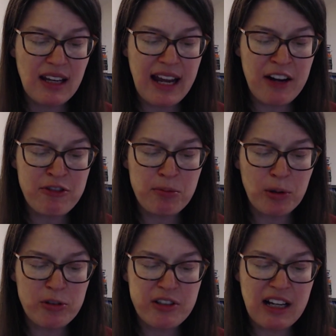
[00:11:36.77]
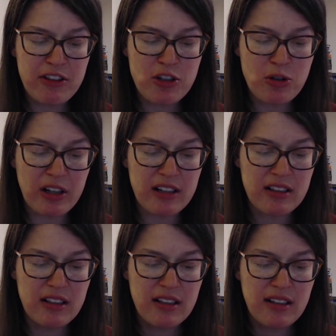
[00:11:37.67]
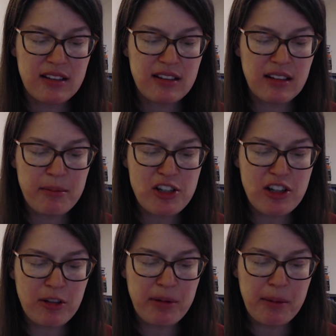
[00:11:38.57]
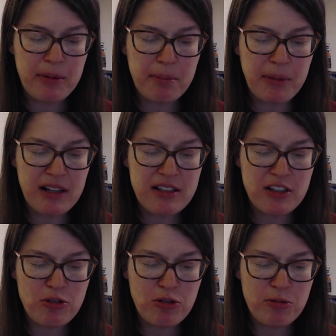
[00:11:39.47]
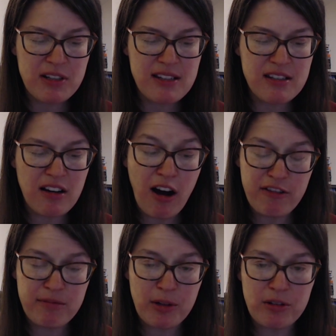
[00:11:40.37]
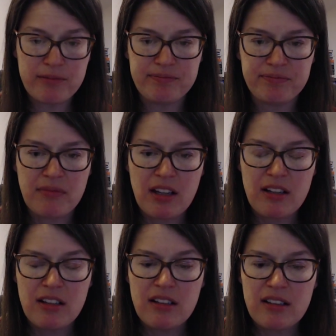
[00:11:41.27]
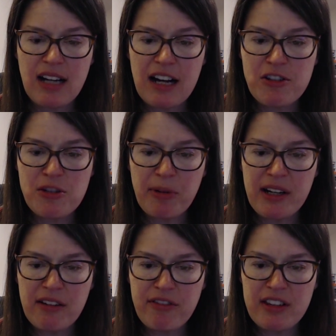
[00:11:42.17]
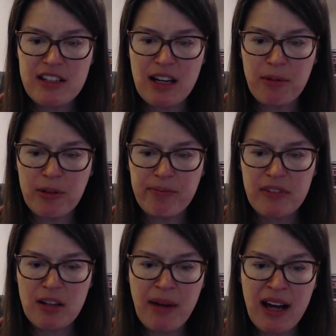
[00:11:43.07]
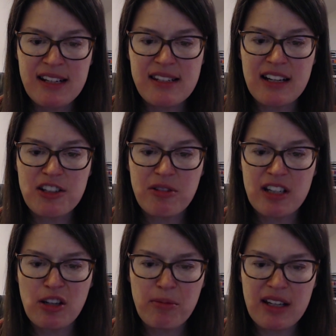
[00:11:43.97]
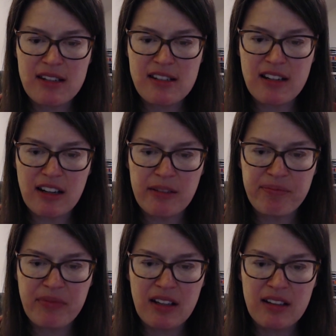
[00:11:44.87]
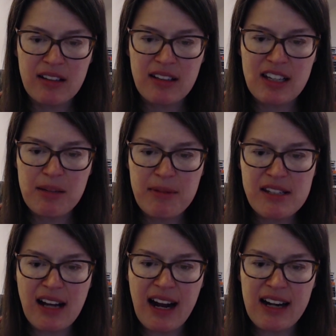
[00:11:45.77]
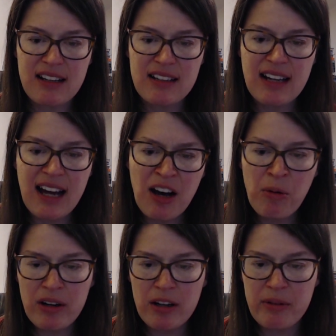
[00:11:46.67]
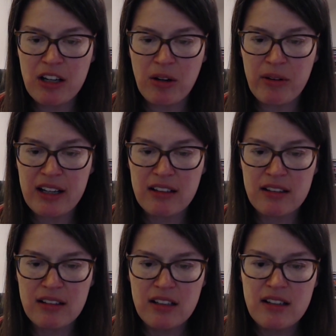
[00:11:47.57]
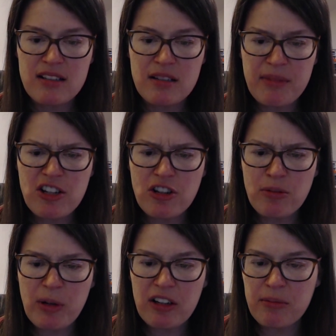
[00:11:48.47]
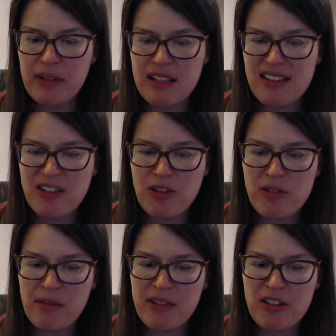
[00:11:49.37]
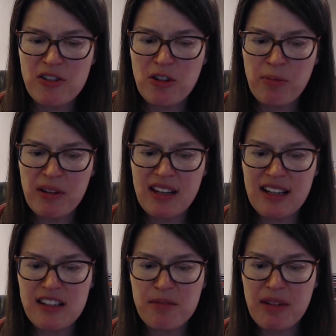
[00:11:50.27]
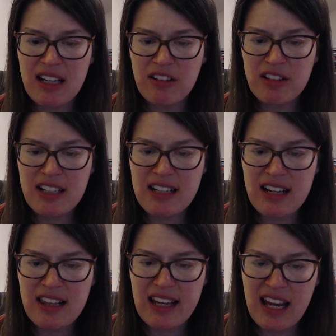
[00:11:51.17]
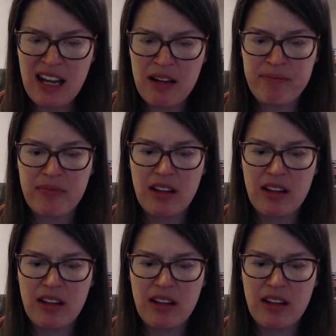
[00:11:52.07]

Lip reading: Andrew bolted out the door. The Lemoncello puppet bucked and drooped its off mode. Kyle sprang up from the table. Come on, he said to Akemi and Sierra. Akemi sighed. Now where are we going? To make sure Peckelman doesn't do something stupid that gets Miguel kicked out of the game.